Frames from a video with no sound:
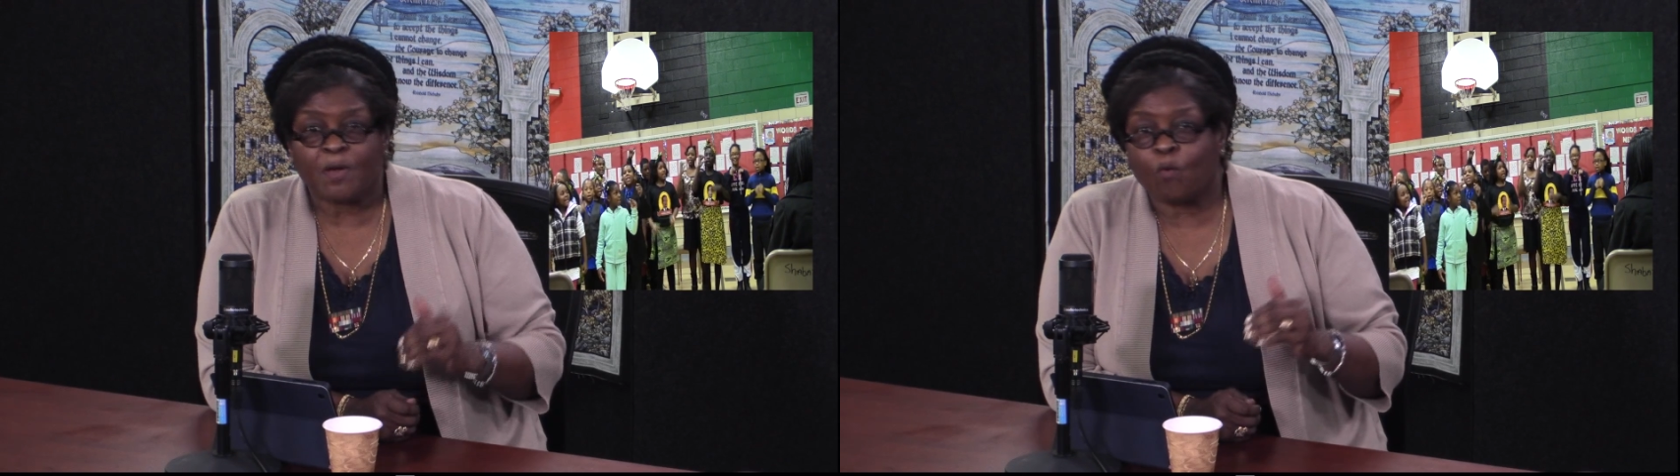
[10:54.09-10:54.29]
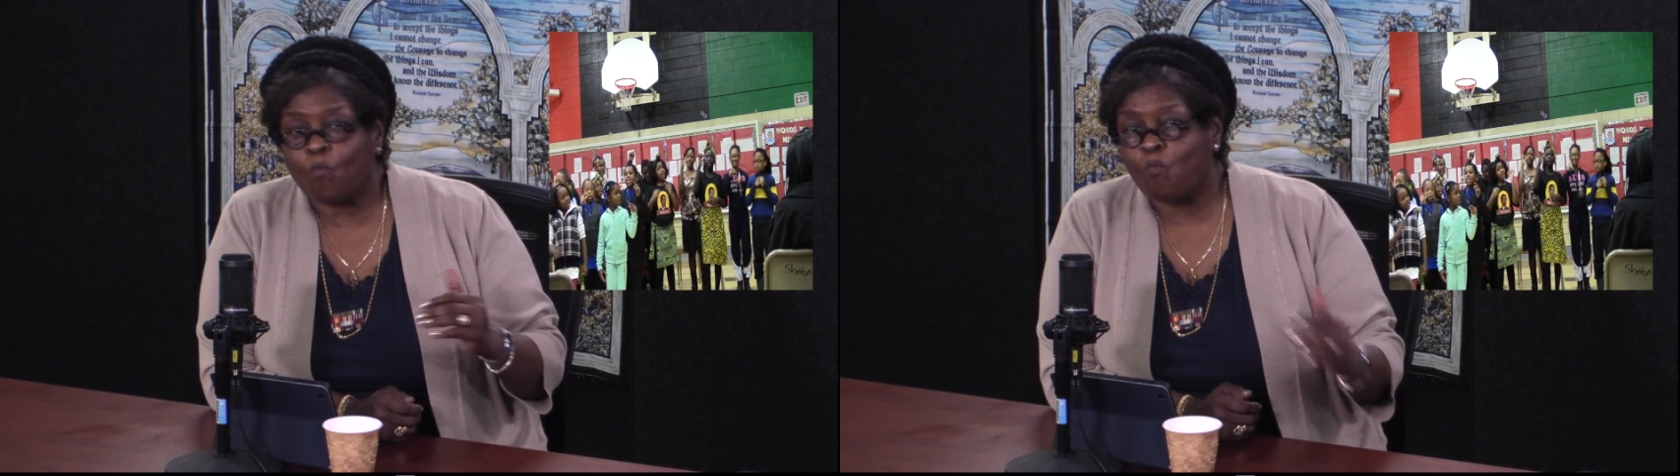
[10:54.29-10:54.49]

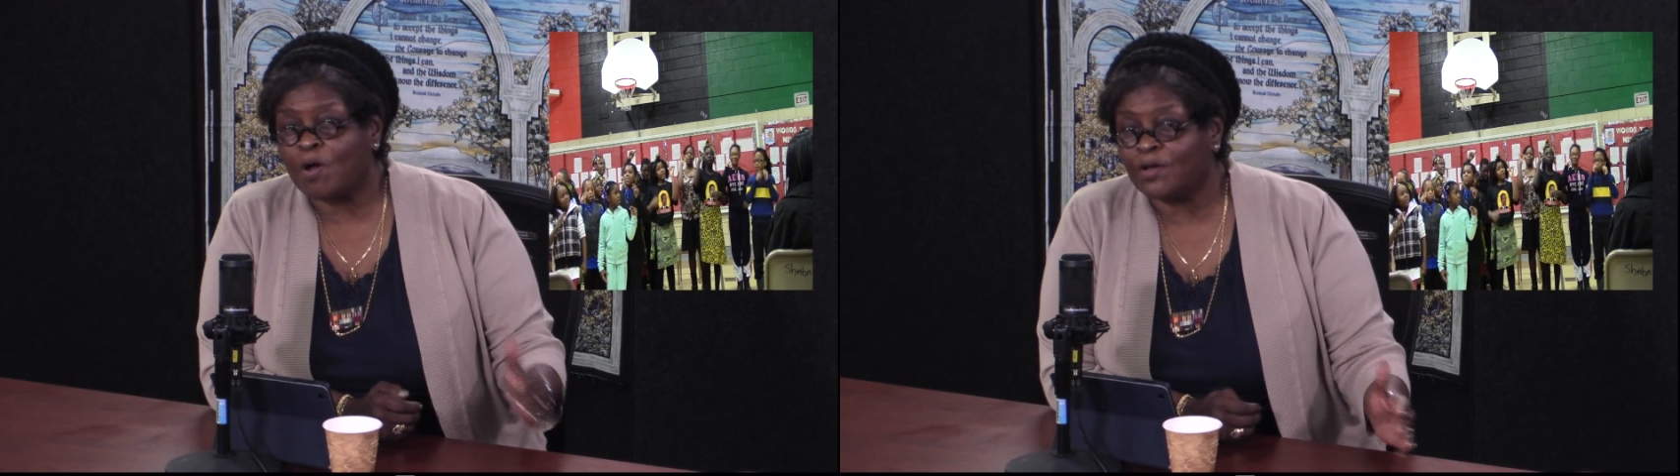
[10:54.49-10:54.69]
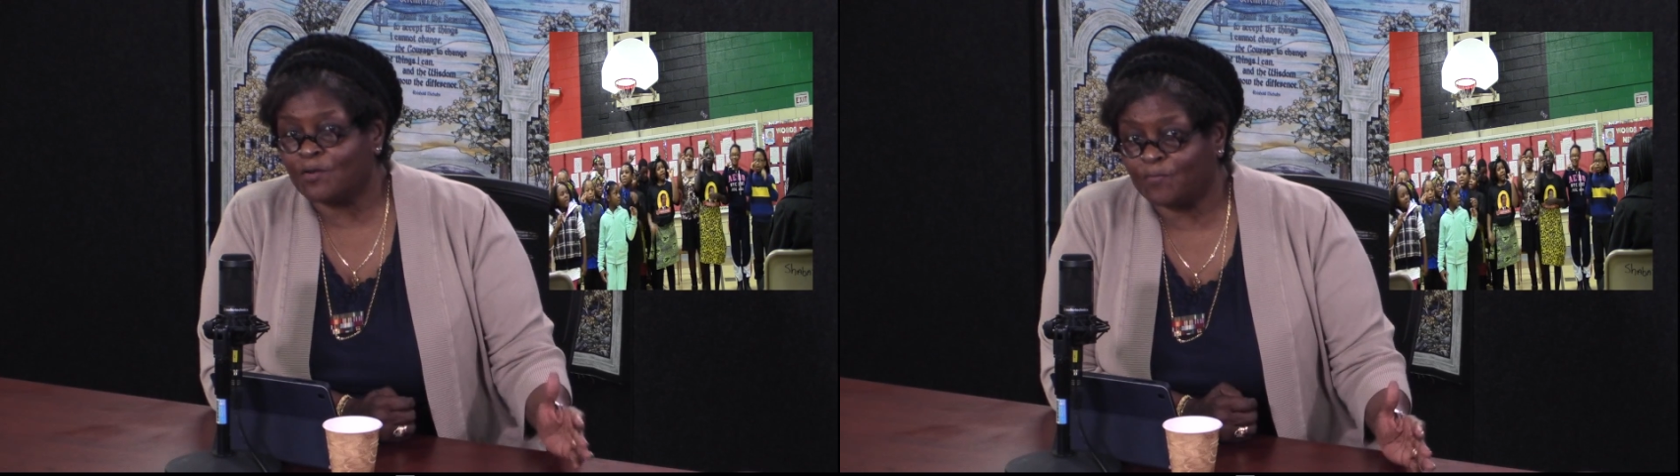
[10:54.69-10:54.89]
a
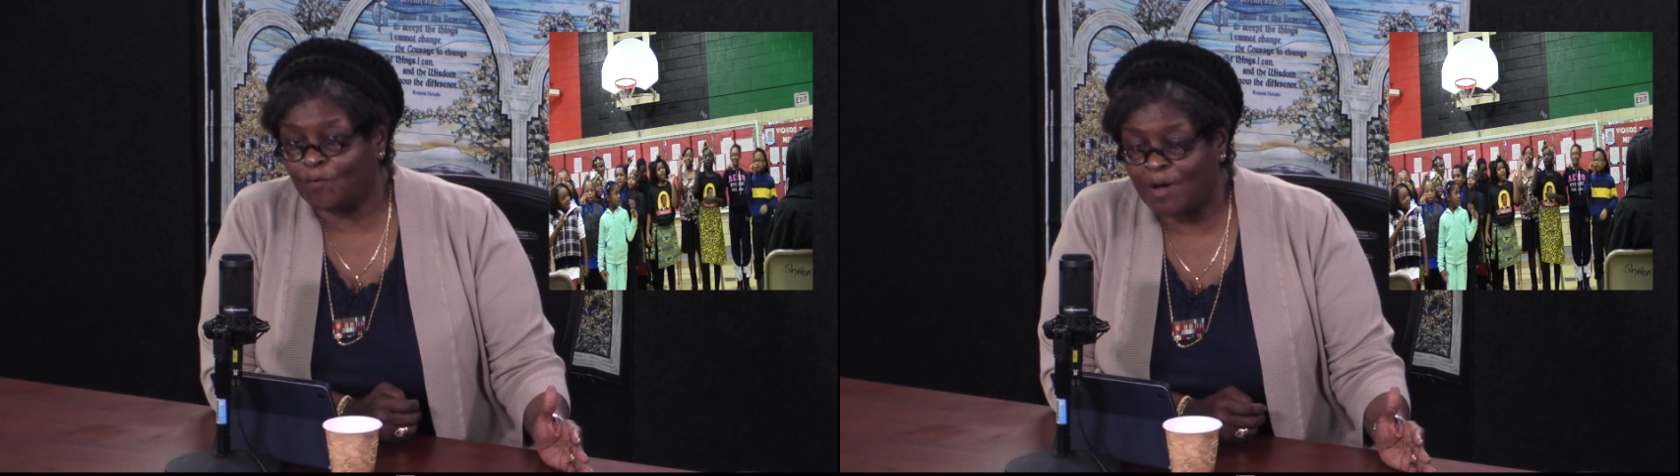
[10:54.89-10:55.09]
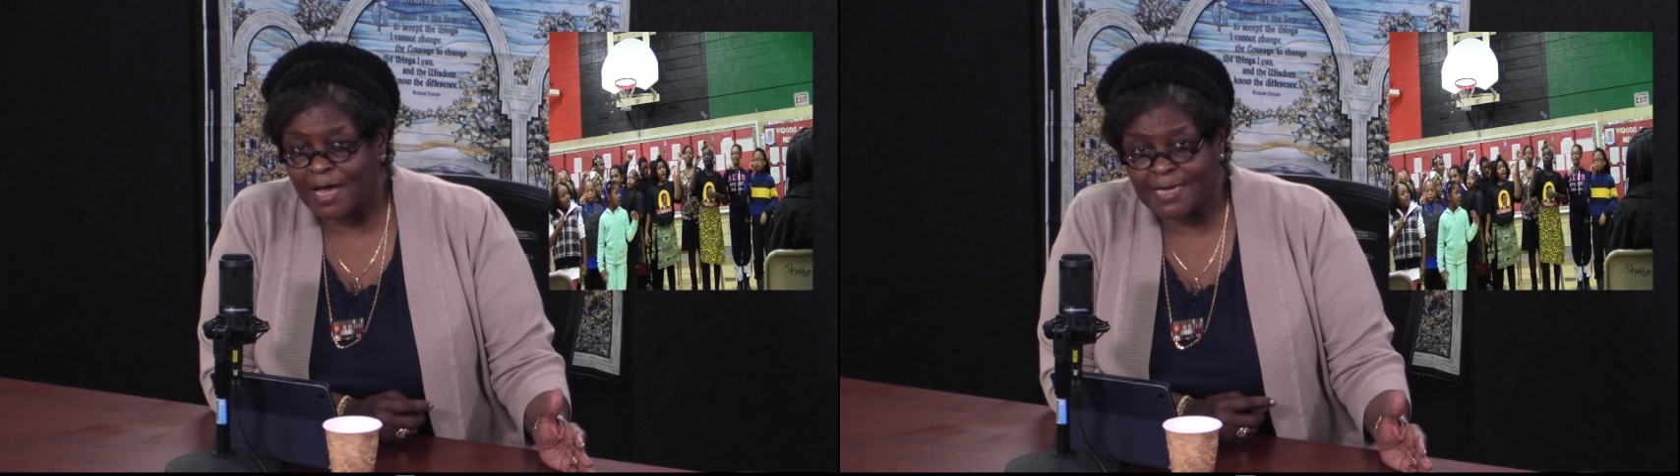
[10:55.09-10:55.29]

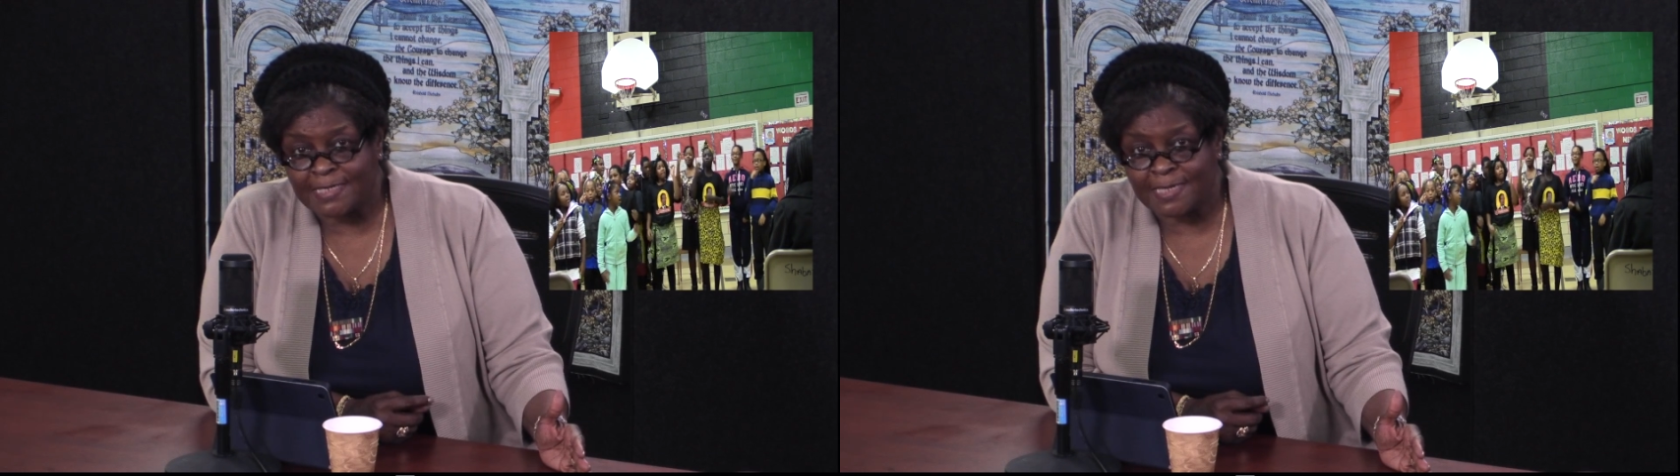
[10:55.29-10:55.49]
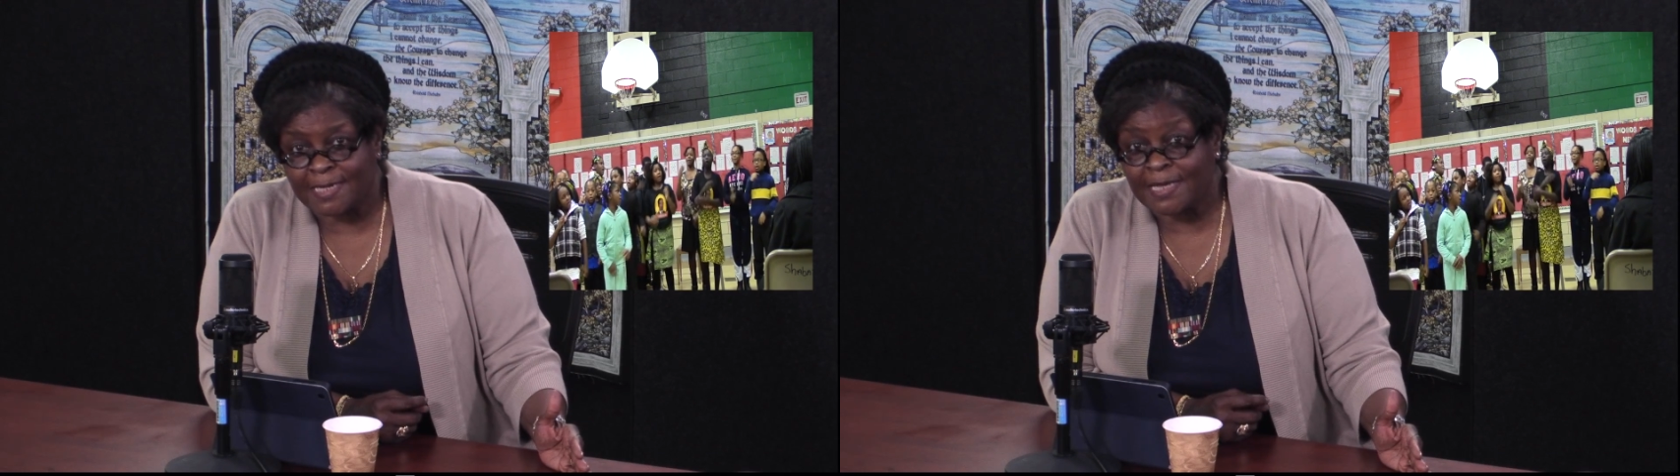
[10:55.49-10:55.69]
wonderful
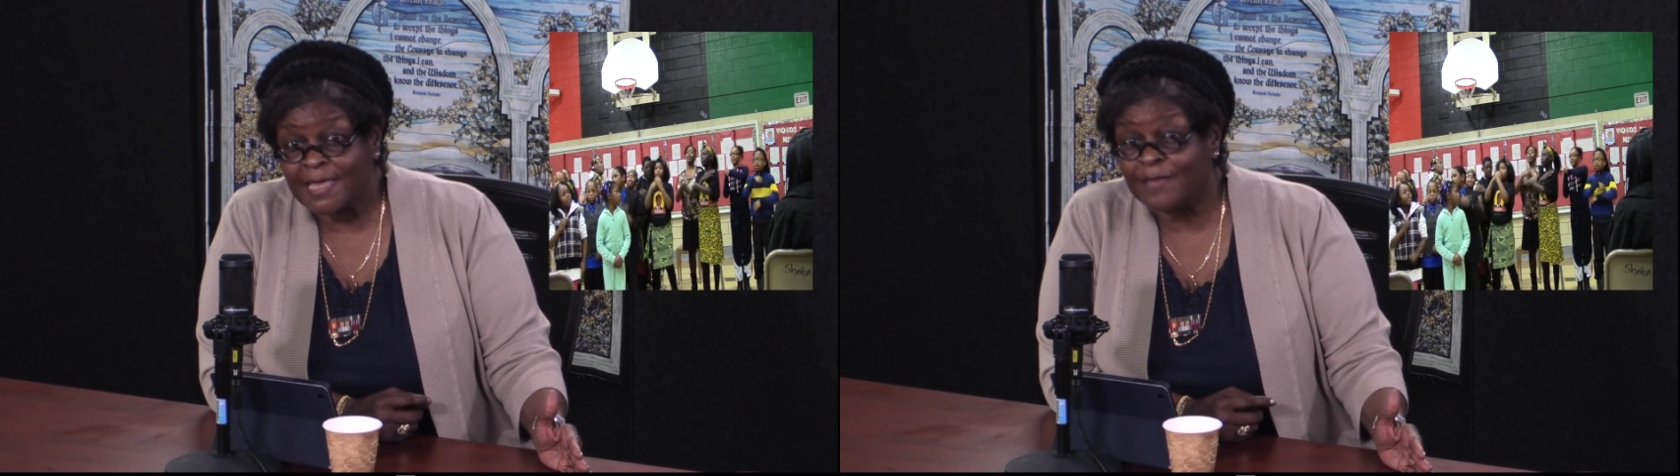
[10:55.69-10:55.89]
idea